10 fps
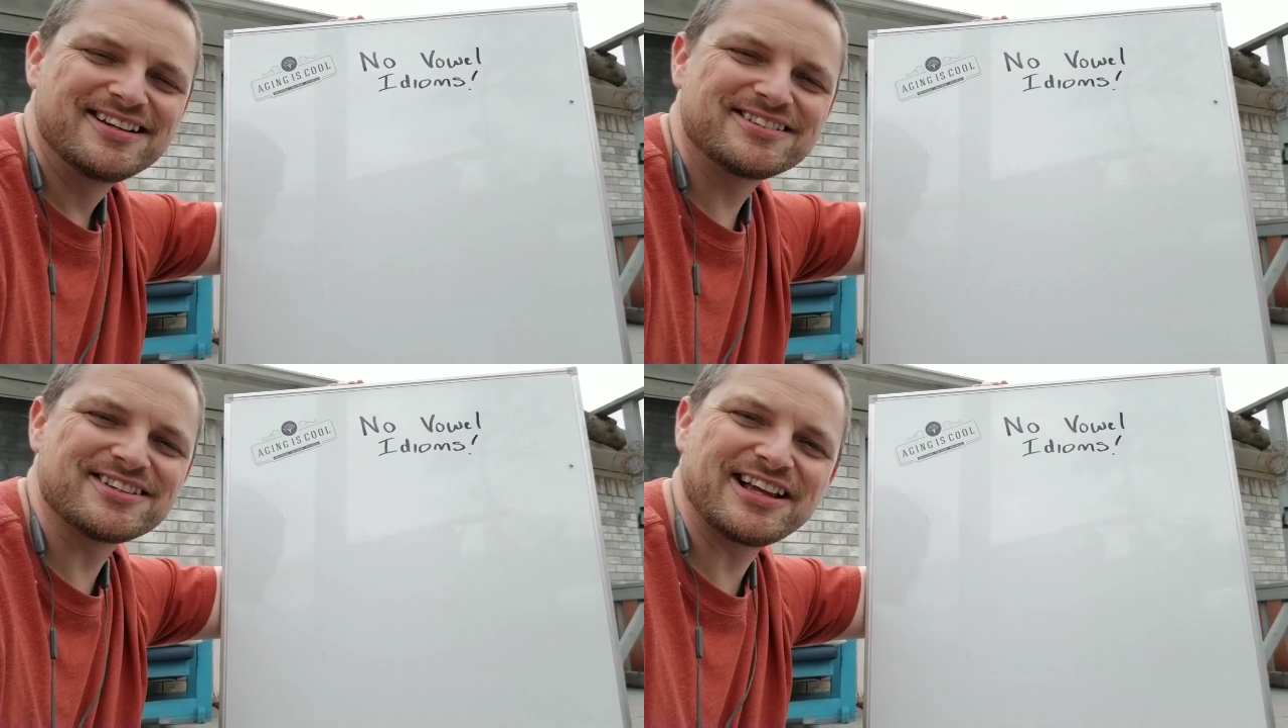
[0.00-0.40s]

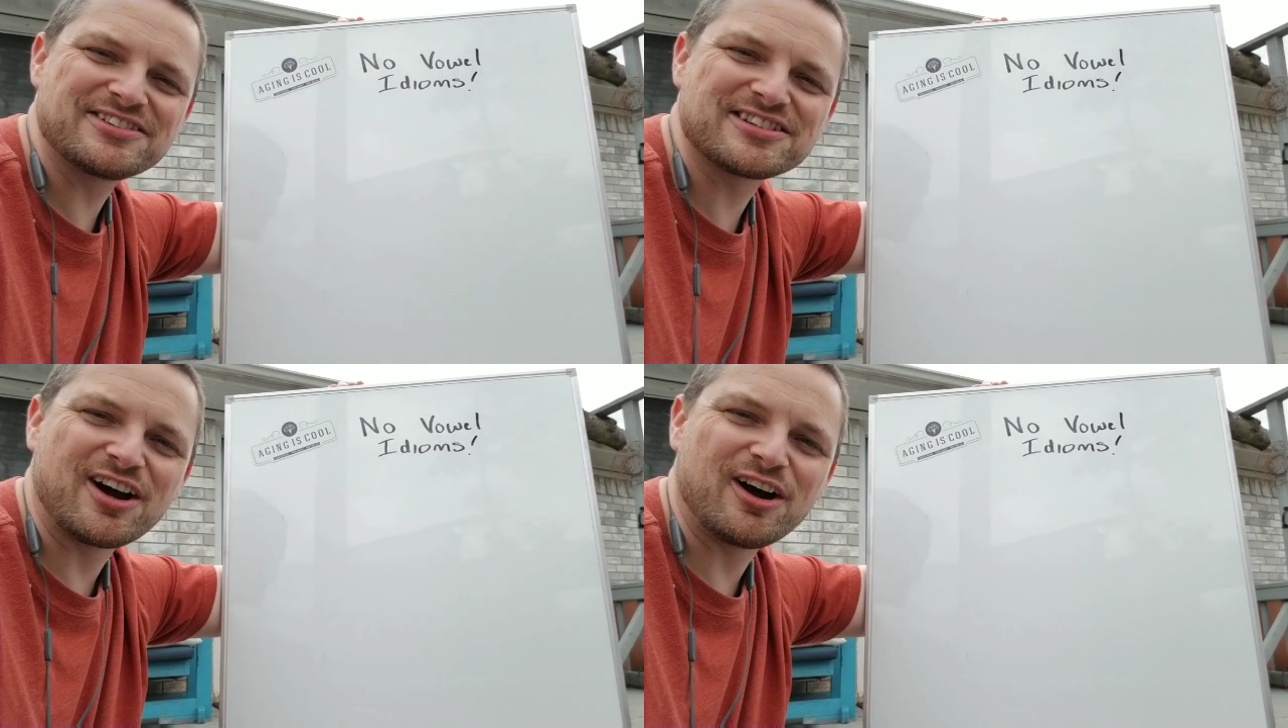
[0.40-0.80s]
So
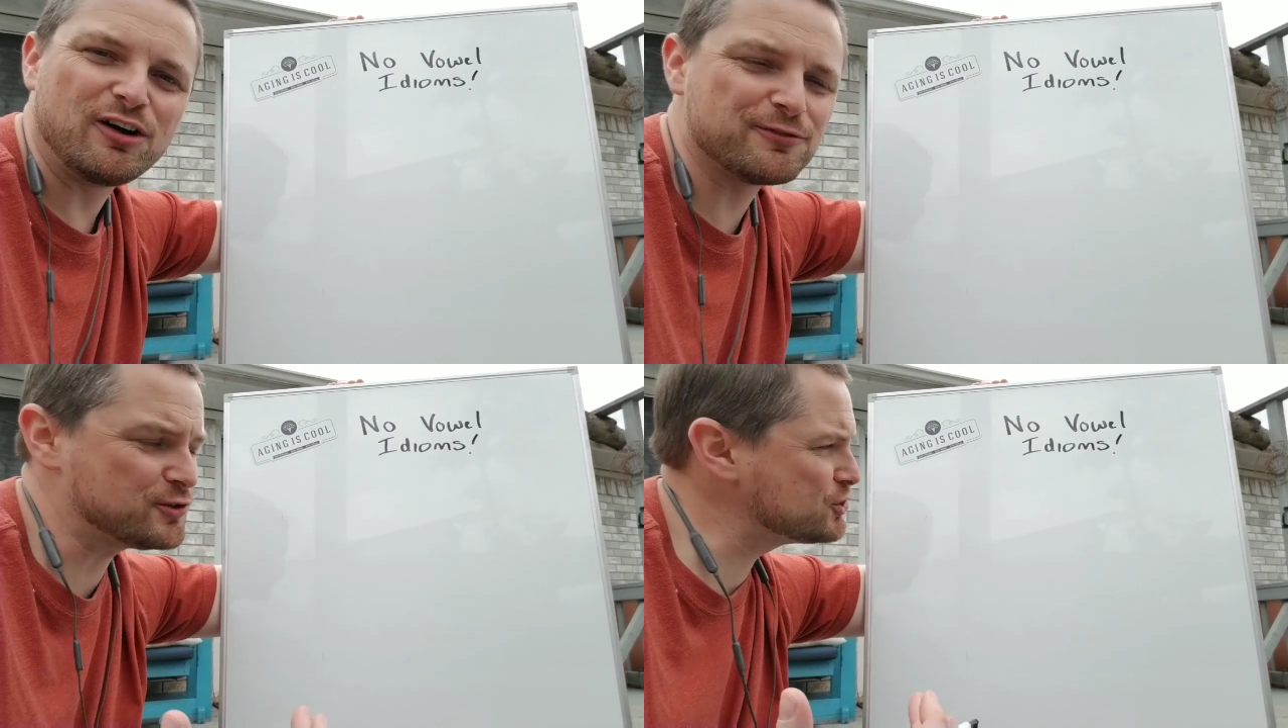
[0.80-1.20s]
let's start
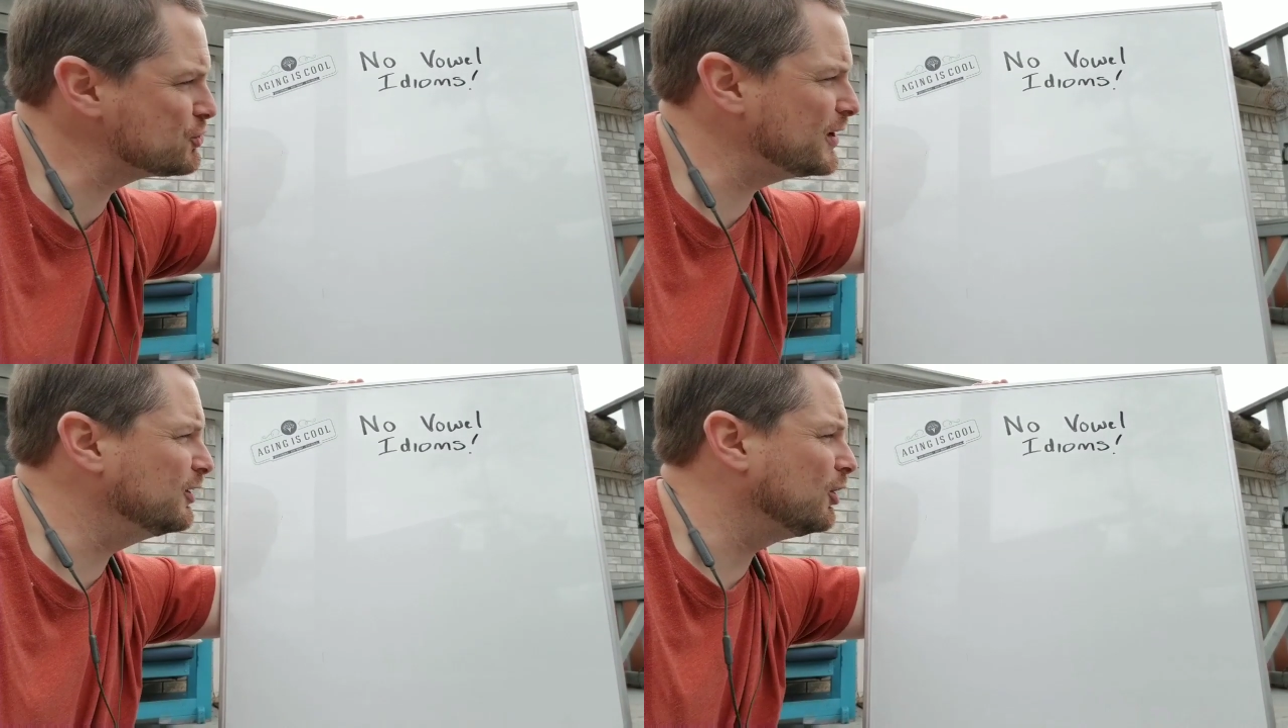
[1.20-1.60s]
off
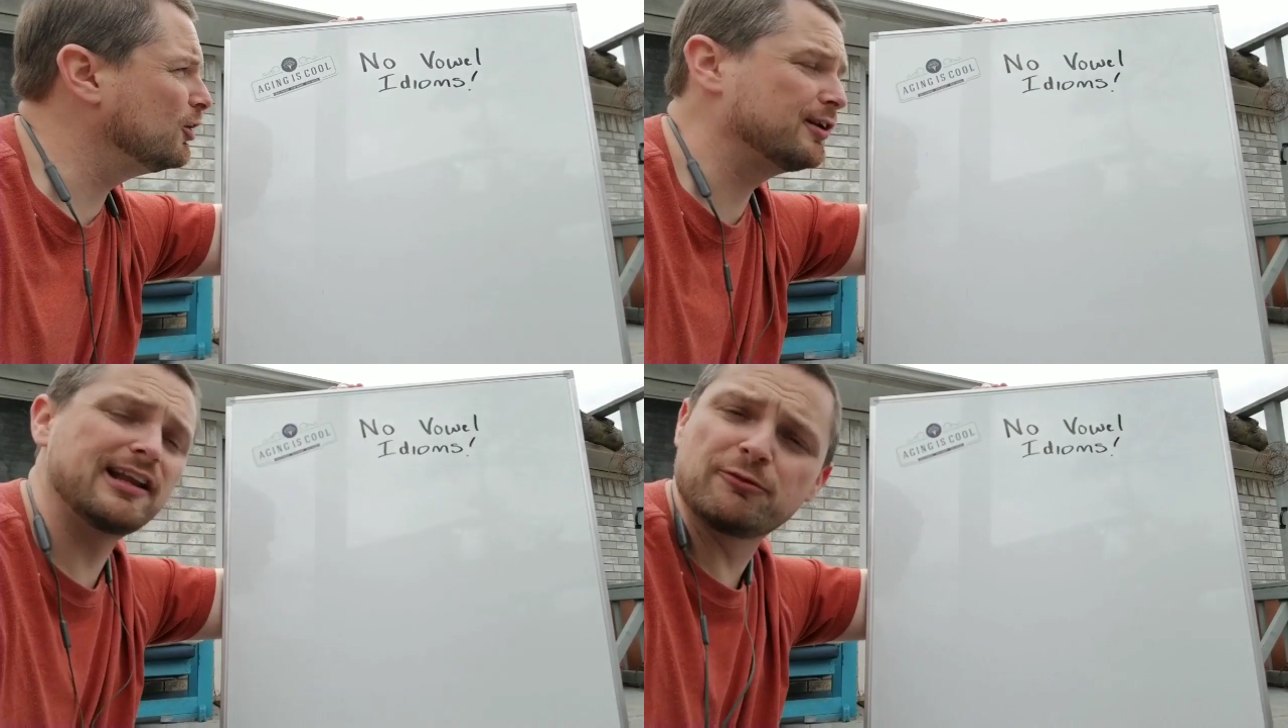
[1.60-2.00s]
straight
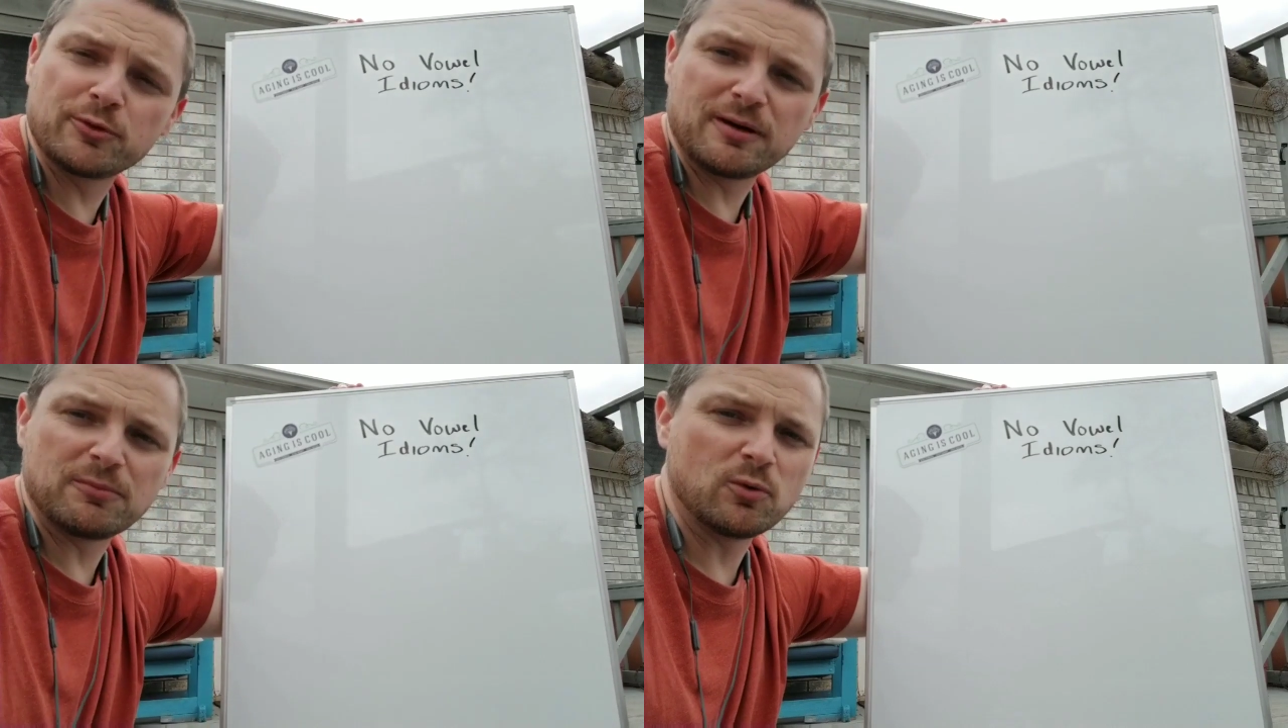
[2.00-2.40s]
on
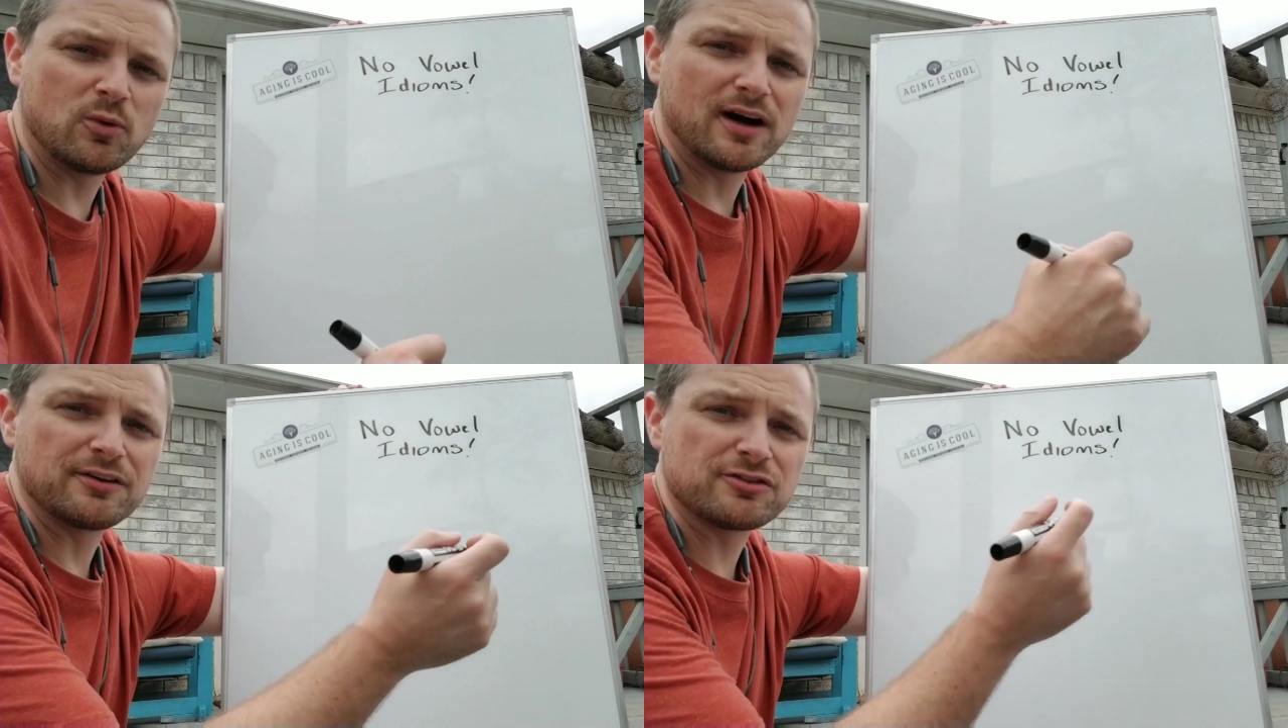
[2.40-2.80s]
level number
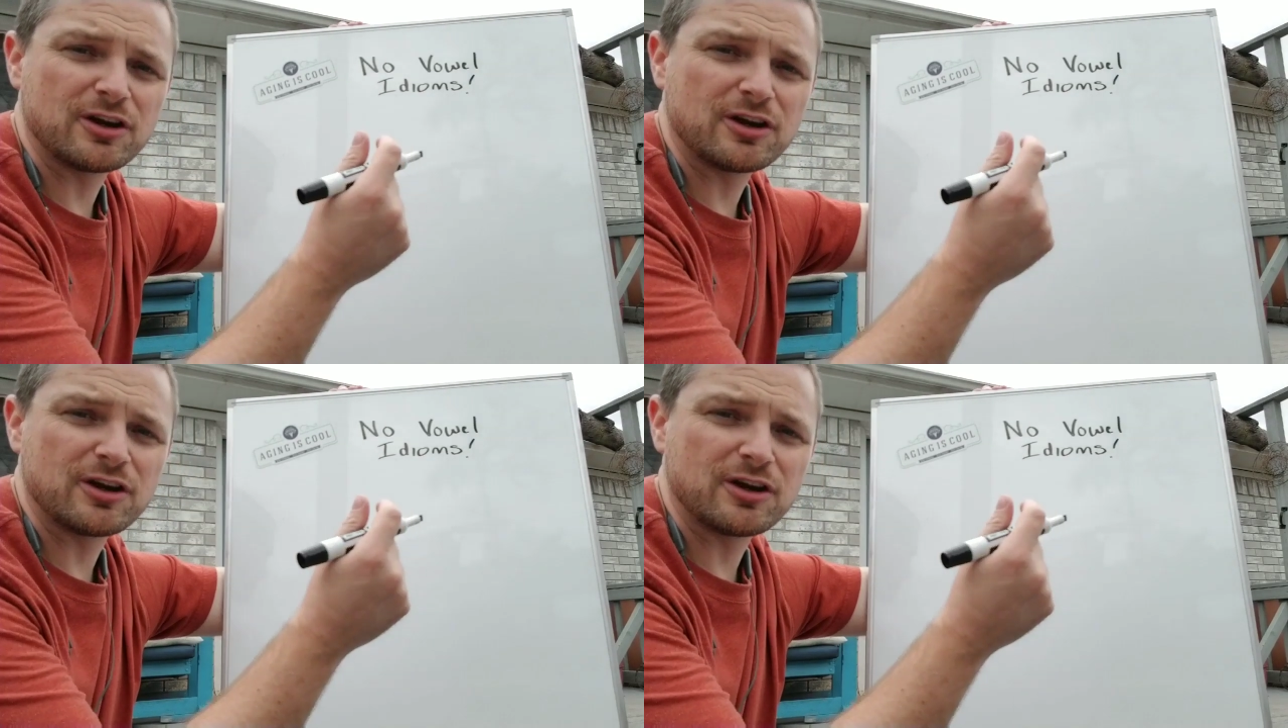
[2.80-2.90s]
1.